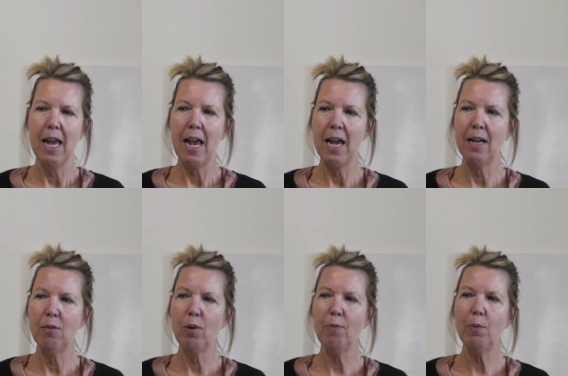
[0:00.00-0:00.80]

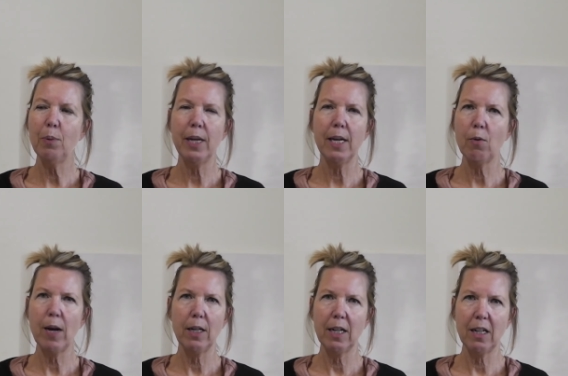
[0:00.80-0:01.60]
And we've been playing
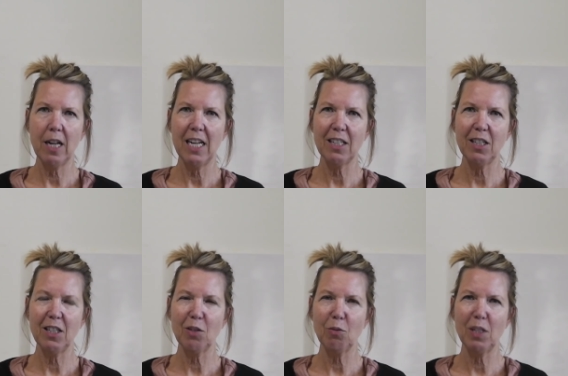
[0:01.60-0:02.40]
around in
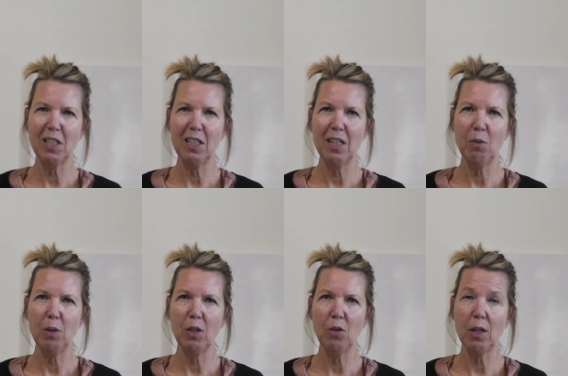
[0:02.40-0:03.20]
classes recently
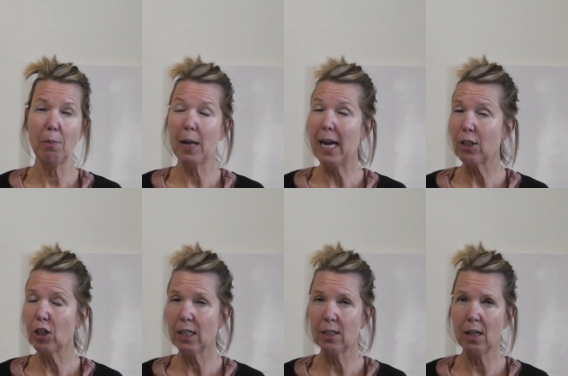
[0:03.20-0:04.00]
with using black
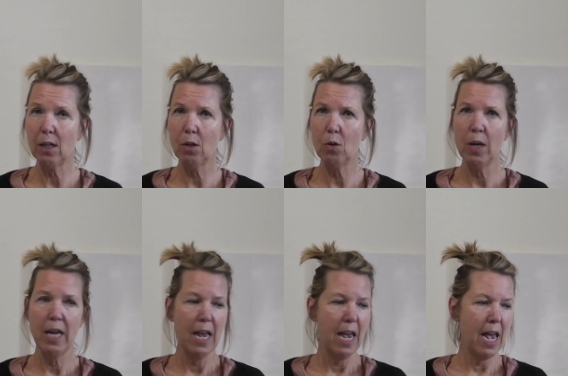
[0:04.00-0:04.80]
gesso
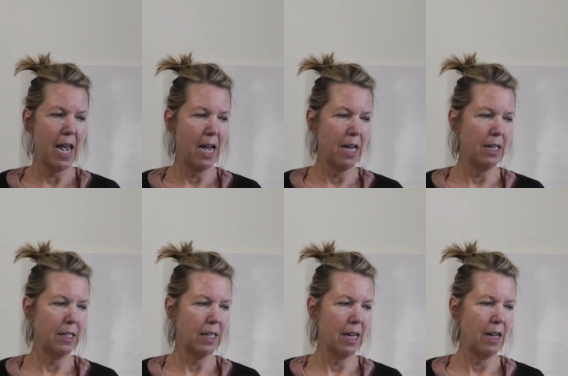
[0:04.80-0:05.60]

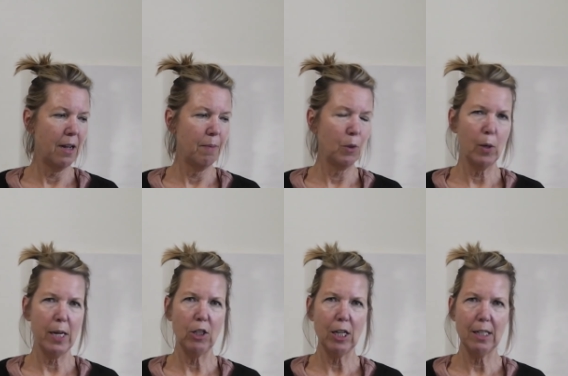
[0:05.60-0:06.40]
and
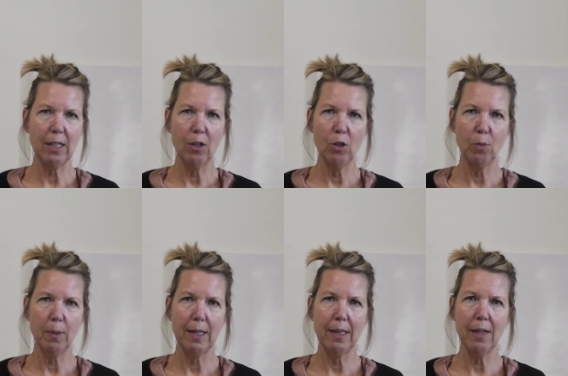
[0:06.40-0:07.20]
gray gessos,
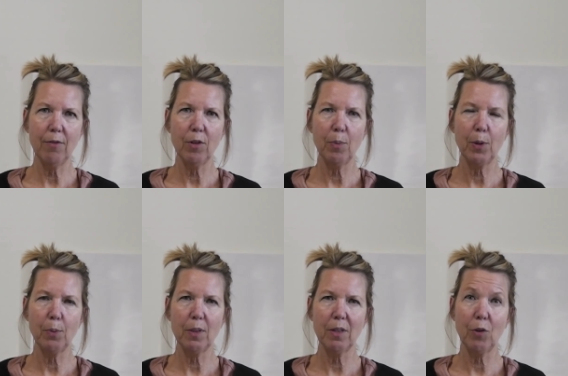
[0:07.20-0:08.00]
but I think for the
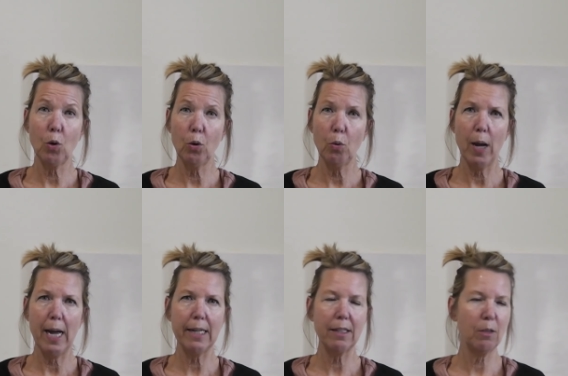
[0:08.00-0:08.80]
purpose of cold
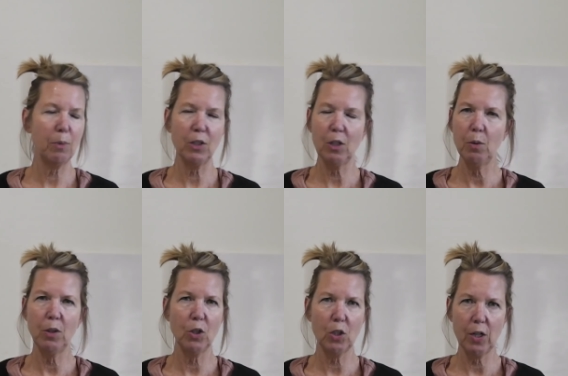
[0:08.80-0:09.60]
wax, especially when
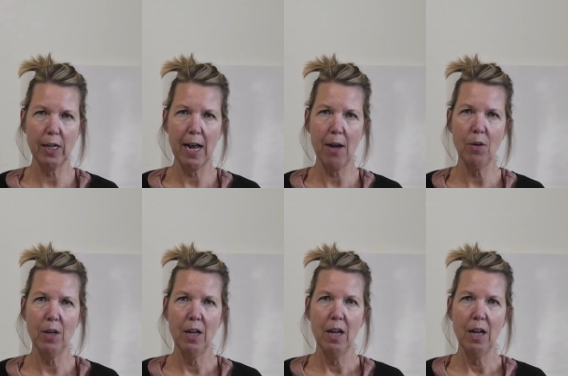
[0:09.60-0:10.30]
you're starting out,